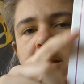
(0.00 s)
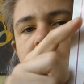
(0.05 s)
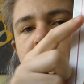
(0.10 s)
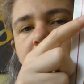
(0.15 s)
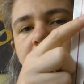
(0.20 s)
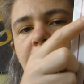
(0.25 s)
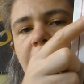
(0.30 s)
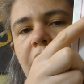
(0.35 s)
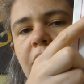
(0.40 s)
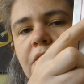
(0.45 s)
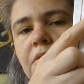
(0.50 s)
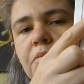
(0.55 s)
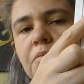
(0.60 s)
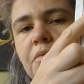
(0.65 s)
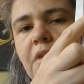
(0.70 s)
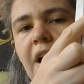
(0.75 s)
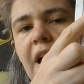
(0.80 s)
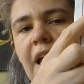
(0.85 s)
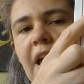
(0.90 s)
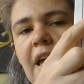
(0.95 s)
There's
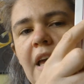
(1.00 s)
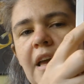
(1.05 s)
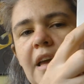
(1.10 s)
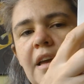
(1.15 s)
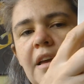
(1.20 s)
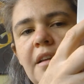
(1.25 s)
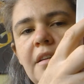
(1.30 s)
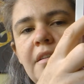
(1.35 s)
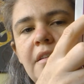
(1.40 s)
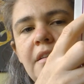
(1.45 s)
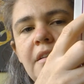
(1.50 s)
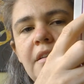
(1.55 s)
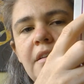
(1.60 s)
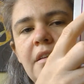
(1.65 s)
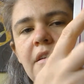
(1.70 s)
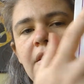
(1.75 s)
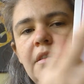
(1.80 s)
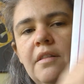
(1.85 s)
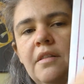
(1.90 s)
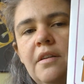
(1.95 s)
rain,
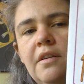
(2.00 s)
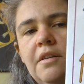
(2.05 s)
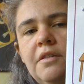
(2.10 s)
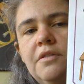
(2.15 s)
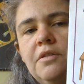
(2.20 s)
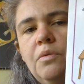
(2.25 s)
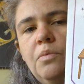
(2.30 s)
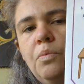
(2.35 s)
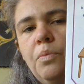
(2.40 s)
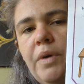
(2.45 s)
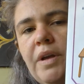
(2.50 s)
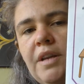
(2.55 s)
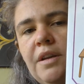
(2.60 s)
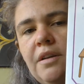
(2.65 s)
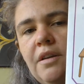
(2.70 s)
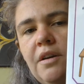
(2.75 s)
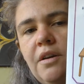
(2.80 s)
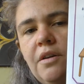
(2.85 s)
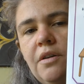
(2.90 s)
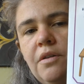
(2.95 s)
there's a
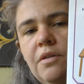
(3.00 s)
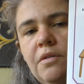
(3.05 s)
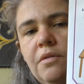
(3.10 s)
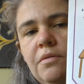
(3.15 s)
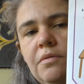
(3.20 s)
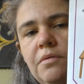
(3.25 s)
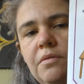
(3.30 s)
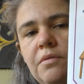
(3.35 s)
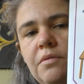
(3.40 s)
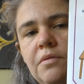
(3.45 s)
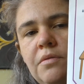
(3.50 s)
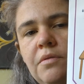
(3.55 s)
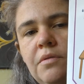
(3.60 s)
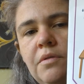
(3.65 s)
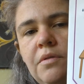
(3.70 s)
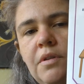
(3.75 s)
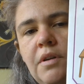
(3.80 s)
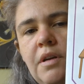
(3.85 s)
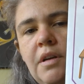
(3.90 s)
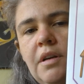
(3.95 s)
window,
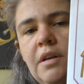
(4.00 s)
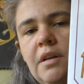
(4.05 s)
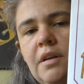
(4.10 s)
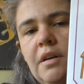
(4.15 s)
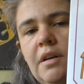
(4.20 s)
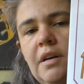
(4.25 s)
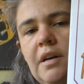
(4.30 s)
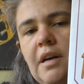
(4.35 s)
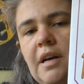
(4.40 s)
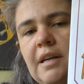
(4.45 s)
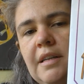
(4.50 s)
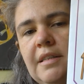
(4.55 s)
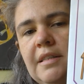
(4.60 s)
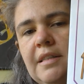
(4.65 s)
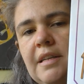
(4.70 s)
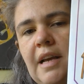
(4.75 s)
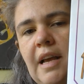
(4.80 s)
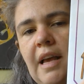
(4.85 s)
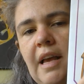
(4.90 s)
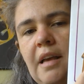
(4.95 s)
a
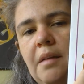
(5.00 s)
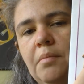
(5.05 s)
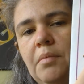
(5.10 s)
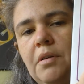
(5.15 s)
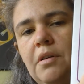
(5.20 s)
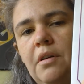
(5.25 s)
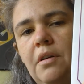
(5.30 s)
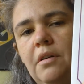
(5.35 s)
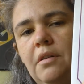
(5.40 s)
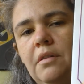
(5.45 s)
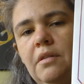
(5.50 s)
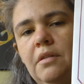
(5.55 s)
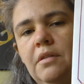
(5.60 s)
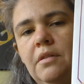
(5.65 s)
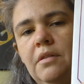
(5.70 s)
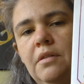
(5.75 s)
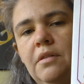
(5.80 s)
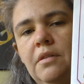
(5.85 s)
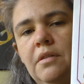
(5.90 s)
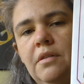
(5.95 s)
table,
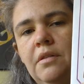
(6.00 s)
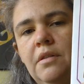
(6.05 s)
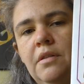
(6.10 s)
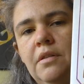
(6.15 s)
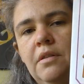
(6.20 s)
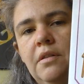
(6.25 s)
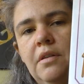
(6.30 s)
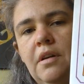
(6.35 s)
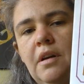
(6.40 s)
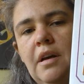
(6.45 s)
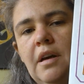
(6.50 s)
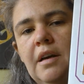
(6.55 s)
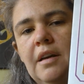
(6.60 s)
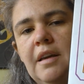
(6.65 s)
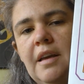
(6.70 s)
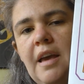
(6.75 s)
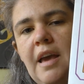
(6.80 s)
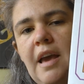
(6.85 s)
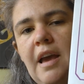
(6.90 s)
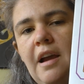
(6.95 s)
a
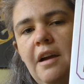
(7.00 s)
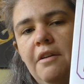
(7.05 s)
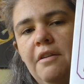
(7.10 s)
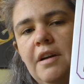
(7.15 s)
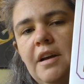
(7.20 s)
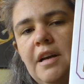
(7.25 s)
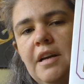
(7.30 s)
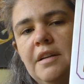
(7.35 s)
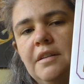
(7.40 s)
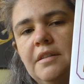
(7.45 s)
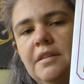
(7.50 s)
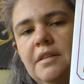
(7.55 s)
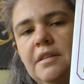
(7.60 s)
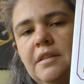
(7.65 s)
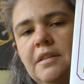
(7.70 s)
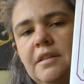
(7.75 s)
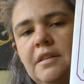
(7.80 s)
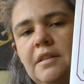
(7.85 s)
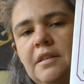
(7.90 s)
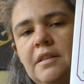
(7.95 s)
carrot,
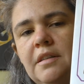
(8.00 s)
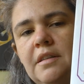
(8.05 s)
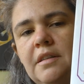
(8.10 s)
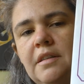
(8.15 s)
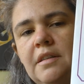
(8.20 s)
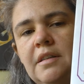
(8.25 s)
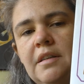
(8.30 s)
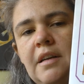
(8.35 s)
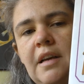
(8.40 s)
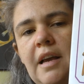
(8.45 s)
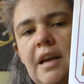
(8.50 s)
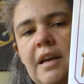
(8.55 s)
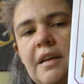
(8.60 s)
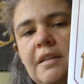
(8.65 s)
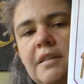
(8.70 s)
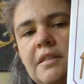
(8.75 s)
and a